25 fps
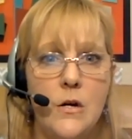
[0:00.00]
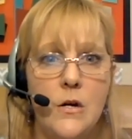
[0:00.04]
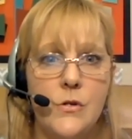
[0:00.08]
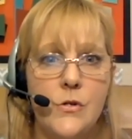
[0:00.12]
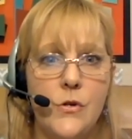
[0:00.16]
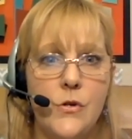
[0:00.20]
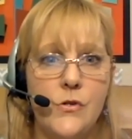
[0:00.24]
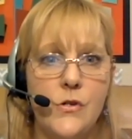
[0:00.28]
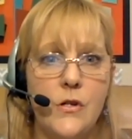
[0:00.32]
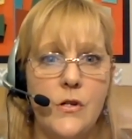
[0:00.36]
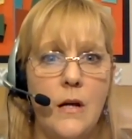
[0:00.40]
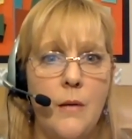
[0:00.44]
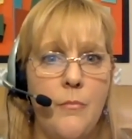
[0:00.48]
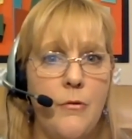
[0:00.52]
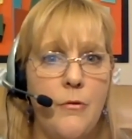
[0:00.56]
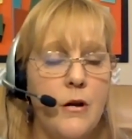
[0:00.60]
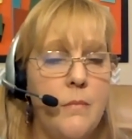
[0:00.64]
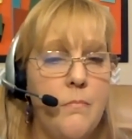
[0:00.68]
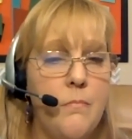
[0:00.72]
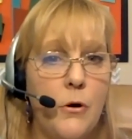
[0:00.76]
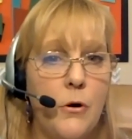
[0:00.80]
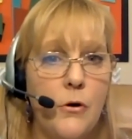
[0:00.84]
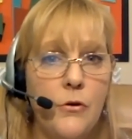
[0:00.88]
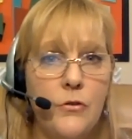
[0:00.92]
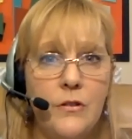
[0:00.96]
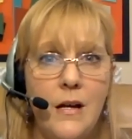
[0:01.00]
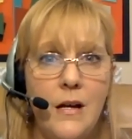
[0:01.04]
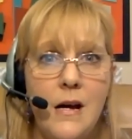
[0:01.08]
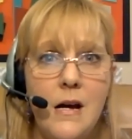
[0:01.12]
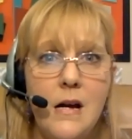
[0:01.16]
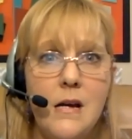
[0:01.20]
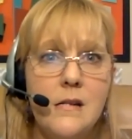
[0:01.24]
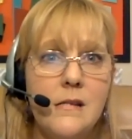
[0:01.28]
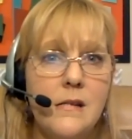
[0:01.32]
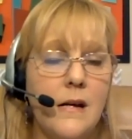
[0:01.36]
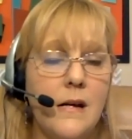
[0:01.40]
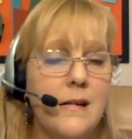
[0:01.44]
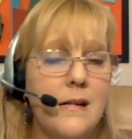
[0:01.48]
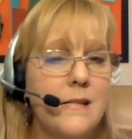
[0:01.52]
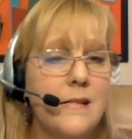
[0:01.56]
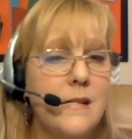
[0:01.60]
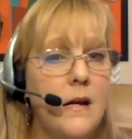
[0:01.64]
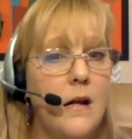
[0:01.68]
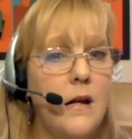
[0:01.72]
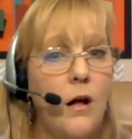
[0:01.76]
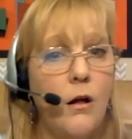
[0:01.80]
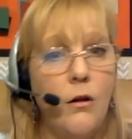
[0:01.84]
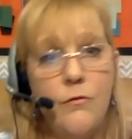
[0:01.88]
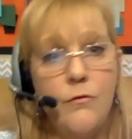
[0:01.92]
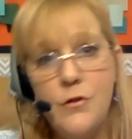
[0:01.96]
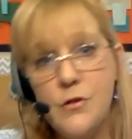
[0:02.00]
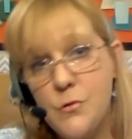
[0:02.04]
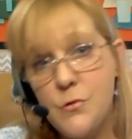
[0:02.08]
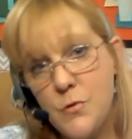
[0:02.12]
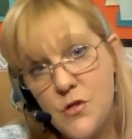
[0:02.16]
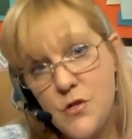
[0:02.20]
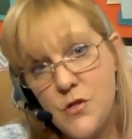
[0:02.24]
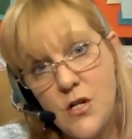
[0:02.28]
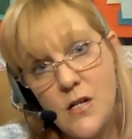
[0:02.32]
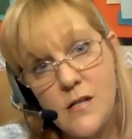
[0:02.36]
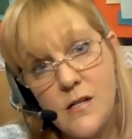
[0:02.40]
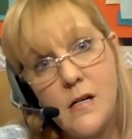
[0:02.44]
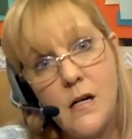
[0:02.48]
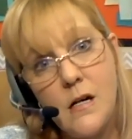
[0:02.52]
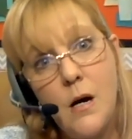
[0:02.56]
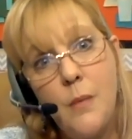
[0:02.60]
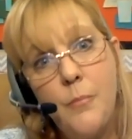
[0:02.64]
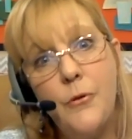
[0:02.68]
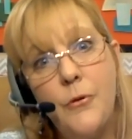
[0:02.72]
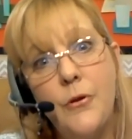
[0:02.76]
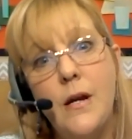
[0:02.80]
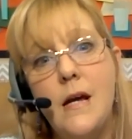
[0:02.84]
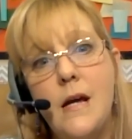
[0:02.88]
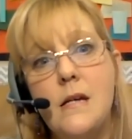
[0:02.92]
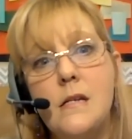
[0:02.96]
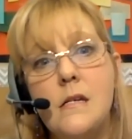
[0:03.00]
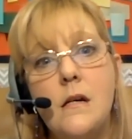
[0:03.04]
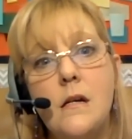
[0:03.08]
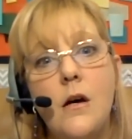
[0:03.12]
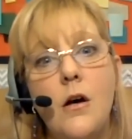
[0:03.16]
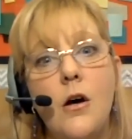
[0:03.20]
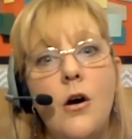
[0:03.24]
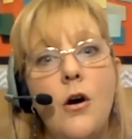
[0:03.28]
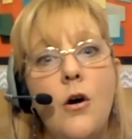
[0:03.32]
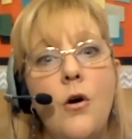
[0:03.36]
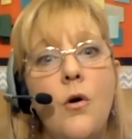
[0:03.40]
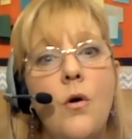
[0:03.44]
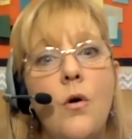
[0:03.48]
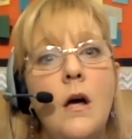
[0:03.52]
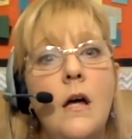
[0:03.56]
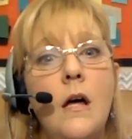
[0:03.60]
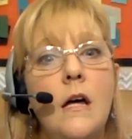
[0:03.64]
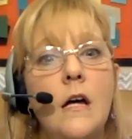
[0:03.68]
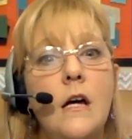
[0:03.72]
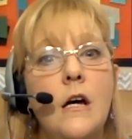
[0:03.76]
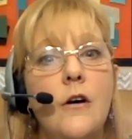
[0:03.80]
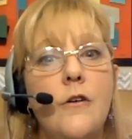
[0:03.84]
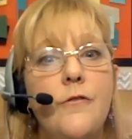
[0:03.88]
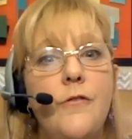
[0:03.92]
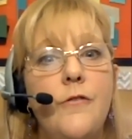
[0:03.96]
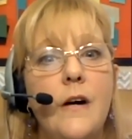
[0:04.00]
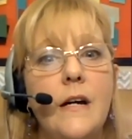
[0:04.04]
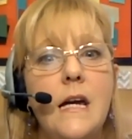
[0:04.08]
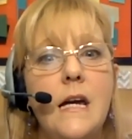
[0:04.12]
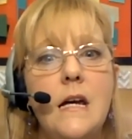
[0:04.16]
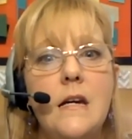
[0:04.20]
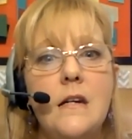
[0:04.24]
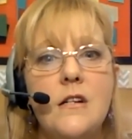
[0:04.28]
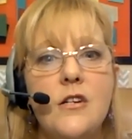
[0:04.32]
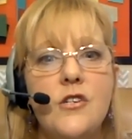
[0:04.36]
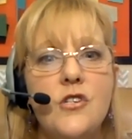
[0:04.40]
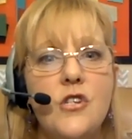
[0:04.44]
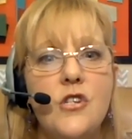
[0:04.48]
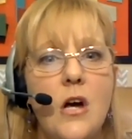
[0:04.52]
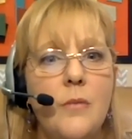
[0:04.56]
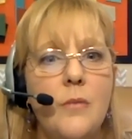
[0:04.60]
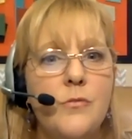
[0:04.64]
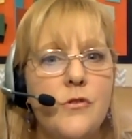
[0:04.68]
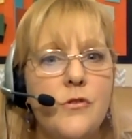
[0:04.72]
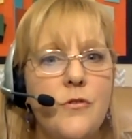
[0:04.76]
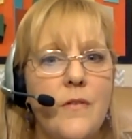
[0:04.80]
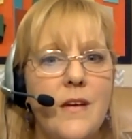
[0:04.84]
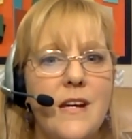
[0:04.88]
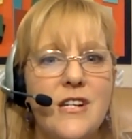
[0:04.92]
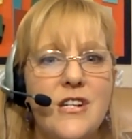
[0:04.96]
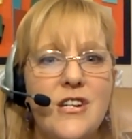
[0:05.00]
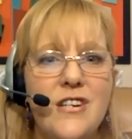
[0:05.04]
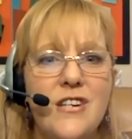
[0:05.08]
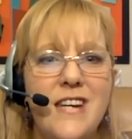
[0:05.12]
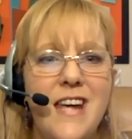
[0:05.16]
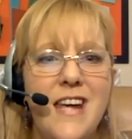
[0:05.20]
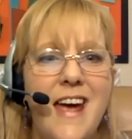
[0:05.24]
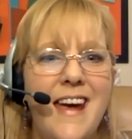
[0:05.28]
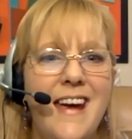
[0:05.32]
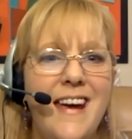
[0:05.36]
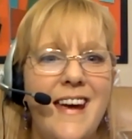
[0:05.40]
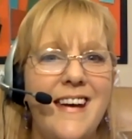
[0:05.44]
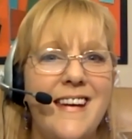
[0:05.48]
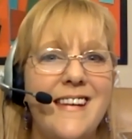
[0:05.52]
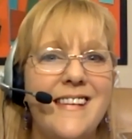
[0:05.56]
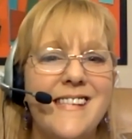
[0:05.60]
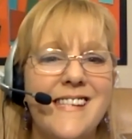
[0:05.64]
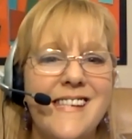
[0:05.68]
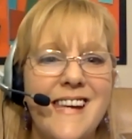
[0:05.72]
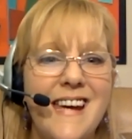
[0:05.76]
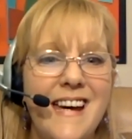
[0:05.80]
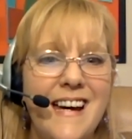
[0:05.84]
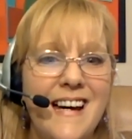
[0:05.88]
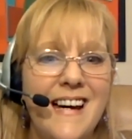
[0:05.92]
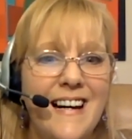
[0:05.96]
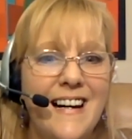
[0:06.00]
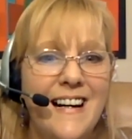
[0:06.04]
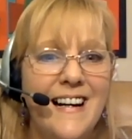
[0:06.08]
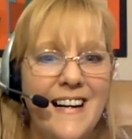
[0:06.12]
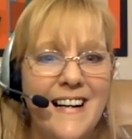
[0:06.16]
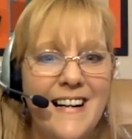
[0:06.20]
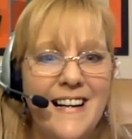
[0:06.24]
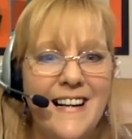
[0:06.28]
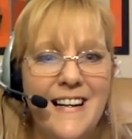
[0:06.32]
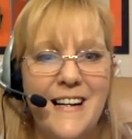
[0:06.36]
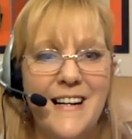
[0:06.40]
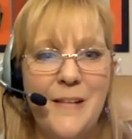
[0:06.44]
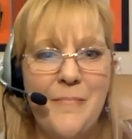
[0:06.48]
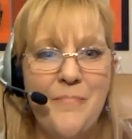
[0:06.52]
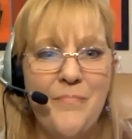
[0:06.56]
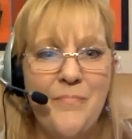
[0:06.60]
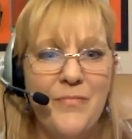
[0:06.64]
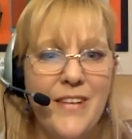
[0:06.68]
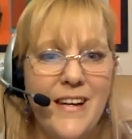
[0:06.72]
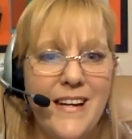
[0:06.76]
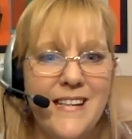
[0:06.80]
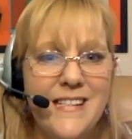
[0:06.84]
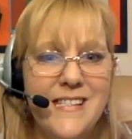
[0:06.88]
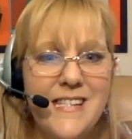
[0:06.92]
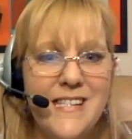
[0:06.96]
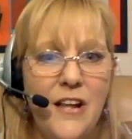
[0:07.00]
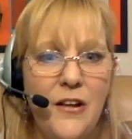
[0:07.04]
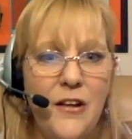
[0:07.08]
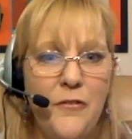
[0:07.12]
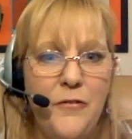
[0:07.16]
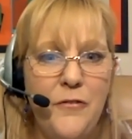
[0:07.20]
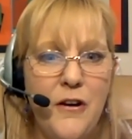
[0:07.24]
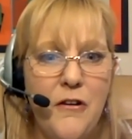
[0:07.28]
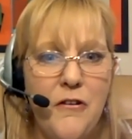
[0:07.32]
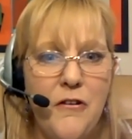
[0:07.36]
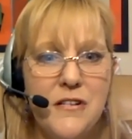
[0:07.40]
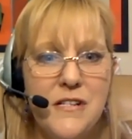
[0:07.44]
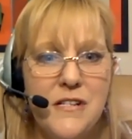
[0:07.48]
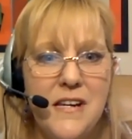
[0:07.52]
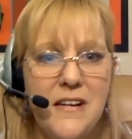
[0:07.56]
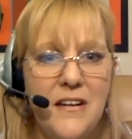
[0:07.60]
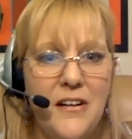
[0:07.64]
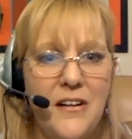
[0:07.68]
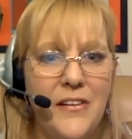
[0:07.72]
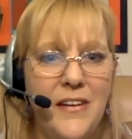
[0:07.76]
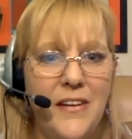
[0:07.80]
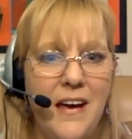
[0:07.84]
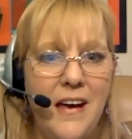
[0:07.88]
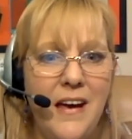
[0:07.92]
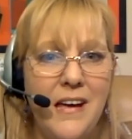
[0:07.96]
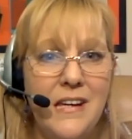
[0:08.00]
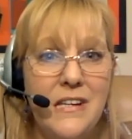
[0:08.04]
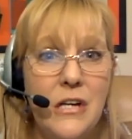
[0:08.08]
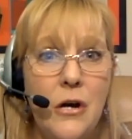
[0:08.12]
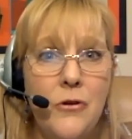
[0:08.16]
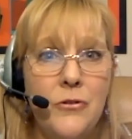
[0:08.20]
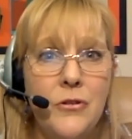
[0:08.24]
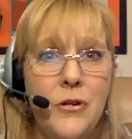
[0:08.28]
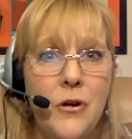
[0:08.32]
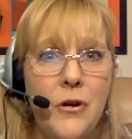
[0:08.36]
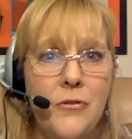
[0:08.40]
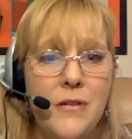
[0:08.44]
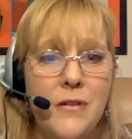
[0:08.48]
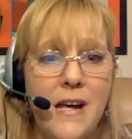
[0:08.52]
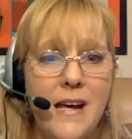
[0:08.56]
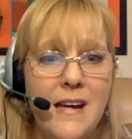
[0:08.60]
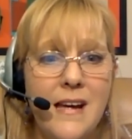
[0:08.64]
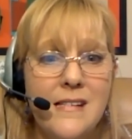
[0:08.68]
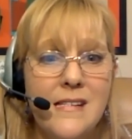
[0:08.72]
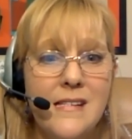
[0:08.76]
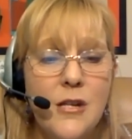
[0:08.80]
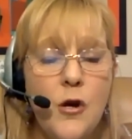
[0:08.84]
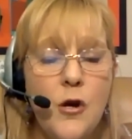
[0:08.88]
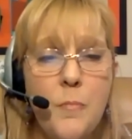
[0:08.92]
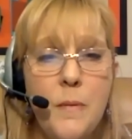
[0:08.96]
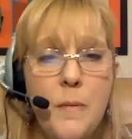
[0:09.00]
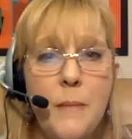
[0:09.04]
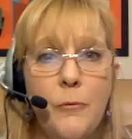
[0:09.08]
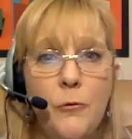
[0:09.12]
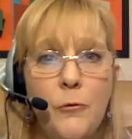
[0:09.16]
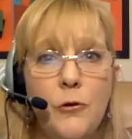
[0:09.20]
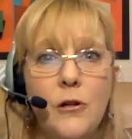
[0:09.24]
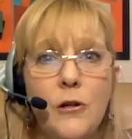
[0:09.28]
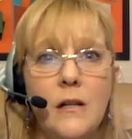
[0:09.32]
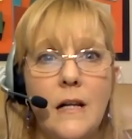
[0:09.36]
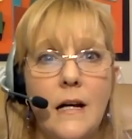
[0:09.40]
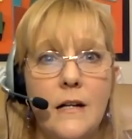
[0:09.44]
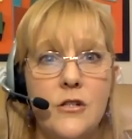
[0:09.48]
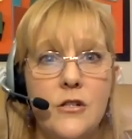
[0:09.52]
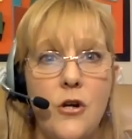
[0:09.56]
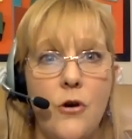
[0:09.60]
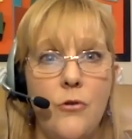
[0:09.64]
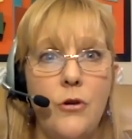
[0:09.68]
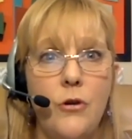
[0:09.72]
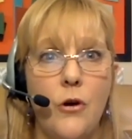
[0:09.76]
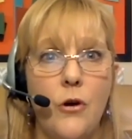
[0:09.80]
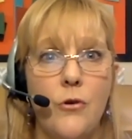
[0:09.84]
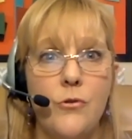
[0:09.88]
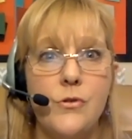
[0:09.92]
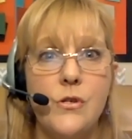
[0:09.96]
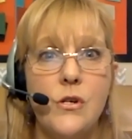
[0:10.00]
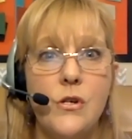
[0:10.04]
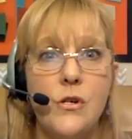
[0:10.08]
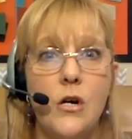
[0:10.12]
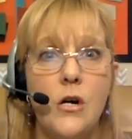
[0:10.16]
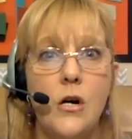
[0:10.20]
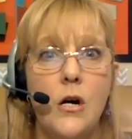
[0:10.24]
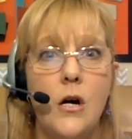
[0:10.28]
So, celebrity birthdays, like I said, Elvis was just a couple of days ago. Funky niche observation days, um, like Telefairy Tale Day, Yo Yo Days. There are people who collect yo yos.